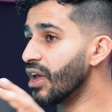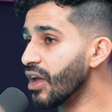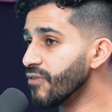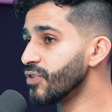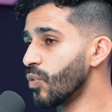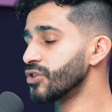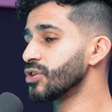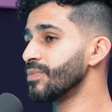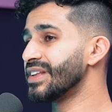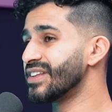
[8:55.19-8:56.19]
if you want
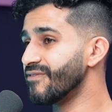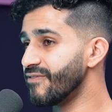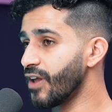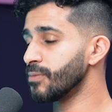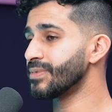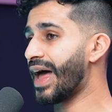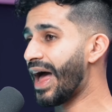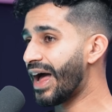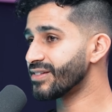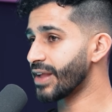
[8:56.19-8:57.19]
to be developed
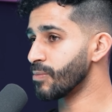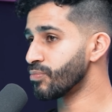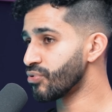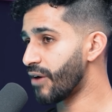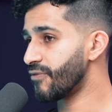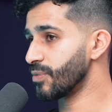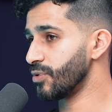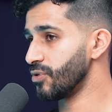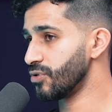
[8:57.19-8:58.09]
as a profitable